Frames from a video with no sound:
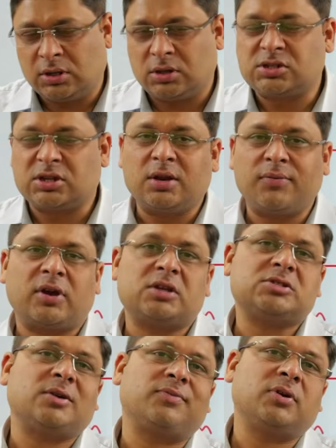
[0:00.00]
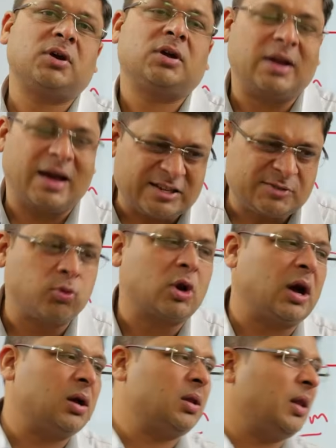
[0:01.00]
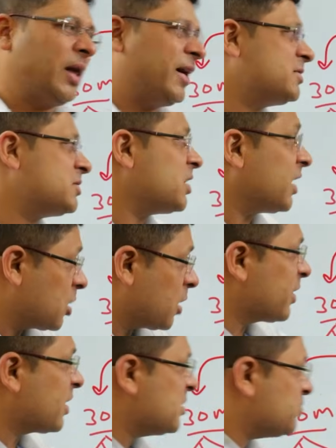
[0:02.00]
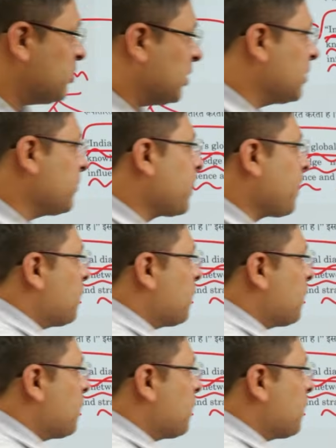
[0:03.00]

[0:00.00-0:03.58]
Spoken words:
the significance of diaspora lies, economically speaking,